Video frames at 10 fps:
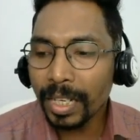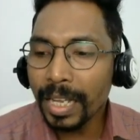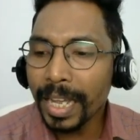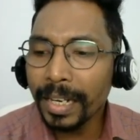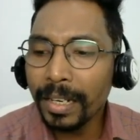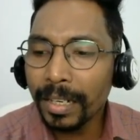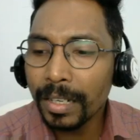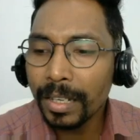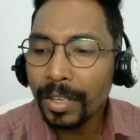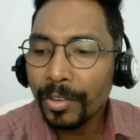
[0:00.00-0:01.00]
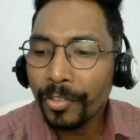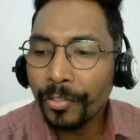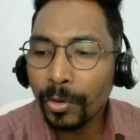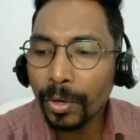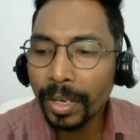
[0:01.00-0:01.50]
And
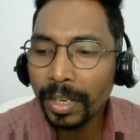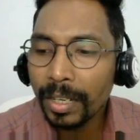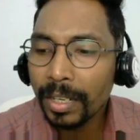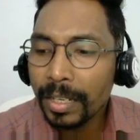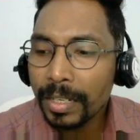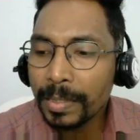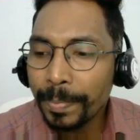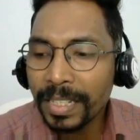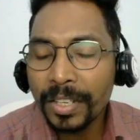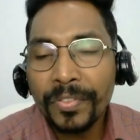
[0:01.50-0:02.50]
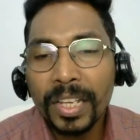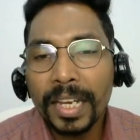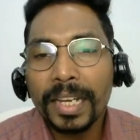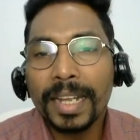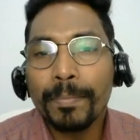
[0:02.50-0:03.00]
for specific
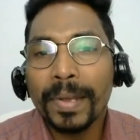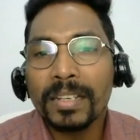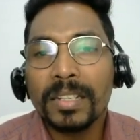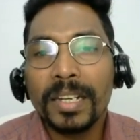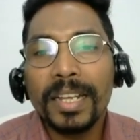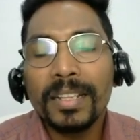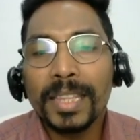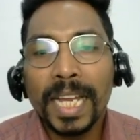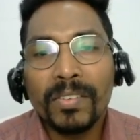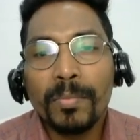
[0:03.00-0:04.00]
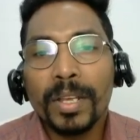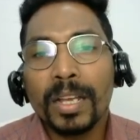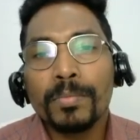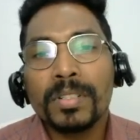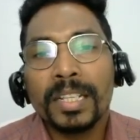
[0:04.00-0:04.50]
heat capacity, that will
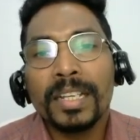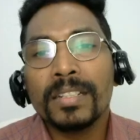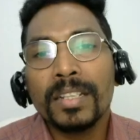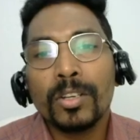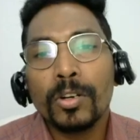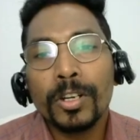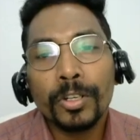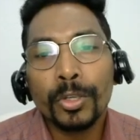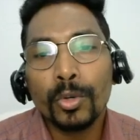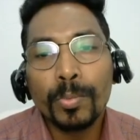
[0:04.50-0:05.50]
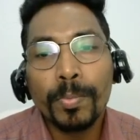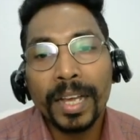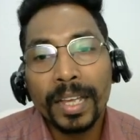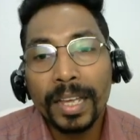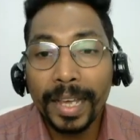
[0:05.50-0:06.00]
become C is equal to Q
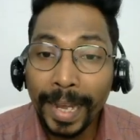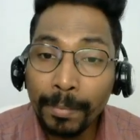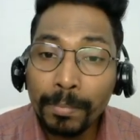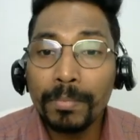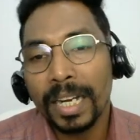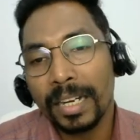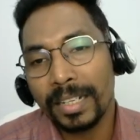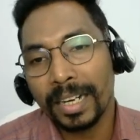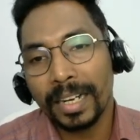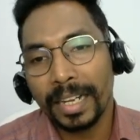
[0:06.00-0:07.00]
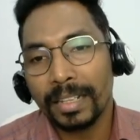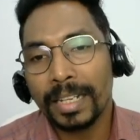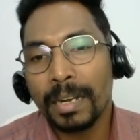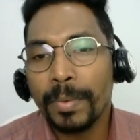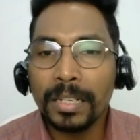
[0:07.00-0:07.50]
by M delta T.
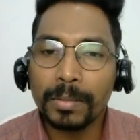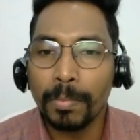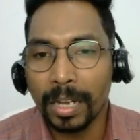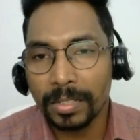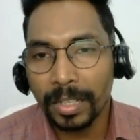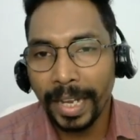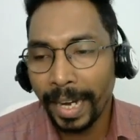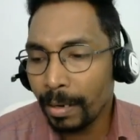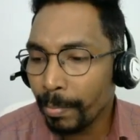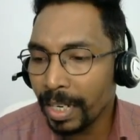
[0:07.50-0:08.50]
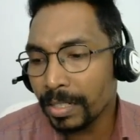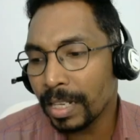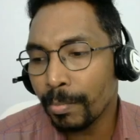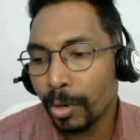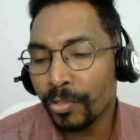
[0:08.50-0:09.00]
That means mass. N means
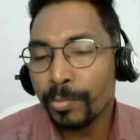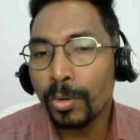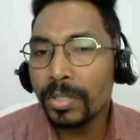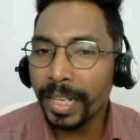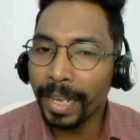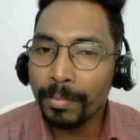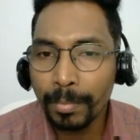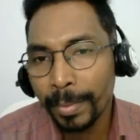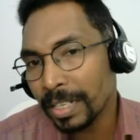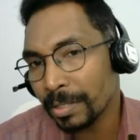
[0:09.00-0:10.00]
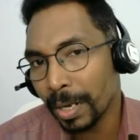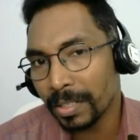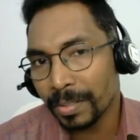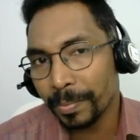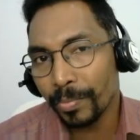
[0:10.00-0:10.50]
number of moles, M means
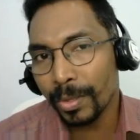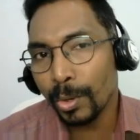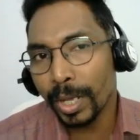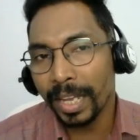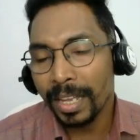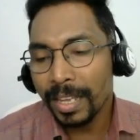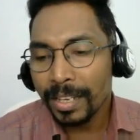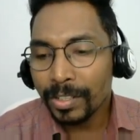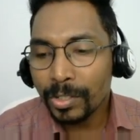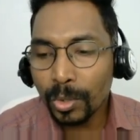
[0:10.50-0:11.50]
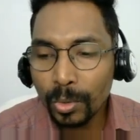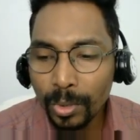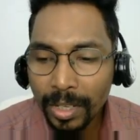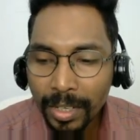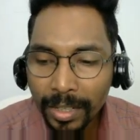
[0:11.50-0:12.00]
mass. Okay,
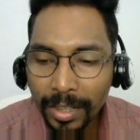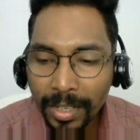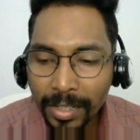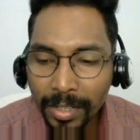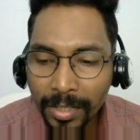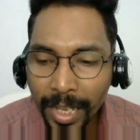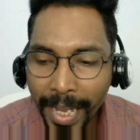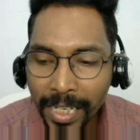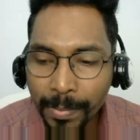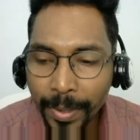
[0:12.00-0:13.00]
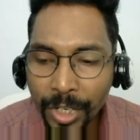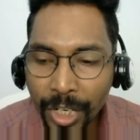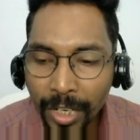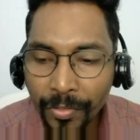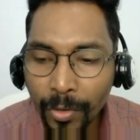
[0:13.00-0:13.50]
so this is the
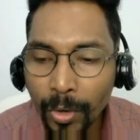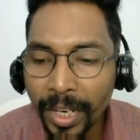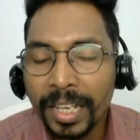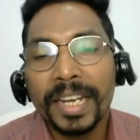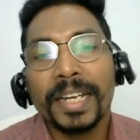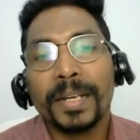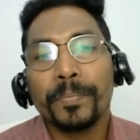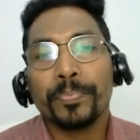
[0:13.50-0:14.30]
expression for heat.